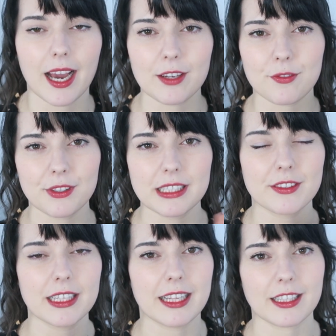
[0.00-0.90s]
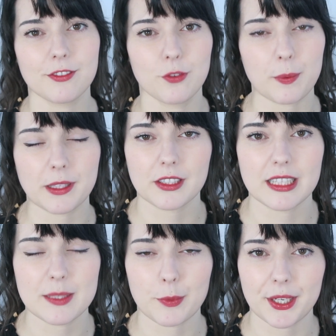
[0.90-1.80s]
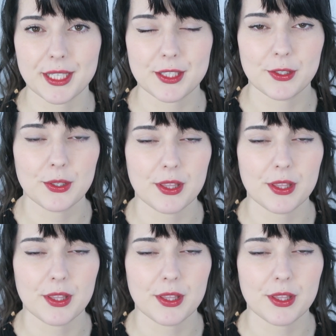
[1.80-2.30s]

I really like the formula of these products though.